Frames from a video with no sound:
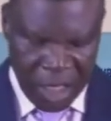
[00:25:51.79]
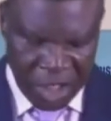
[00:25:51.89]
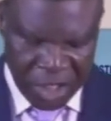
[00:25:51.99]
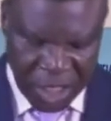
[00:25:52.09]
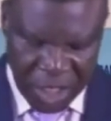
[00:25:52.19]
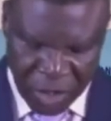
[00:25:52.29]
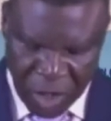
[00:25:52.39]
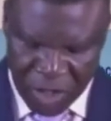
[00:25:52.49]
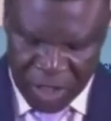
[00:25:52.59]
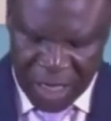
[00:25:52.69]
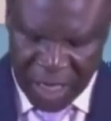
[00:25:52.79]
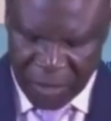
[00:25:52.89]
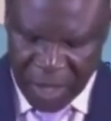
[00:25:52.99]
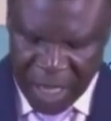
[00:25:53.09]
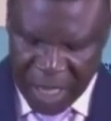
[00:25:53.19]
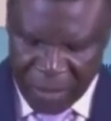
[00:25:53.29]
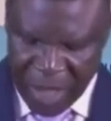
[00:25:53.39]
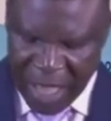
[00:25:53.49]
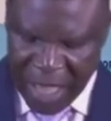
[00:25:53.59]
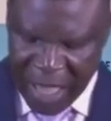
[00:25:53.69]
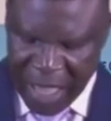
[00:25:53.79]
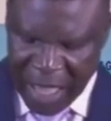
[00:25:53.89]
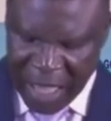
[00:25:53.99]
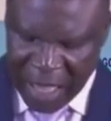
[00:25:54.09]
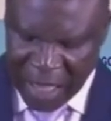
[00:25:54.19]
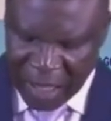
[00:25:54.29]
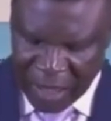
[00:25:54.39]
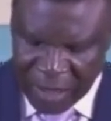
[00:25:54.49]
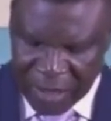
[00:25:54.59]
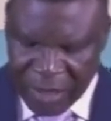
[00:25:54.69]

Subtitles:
in Jesus' name. Amen.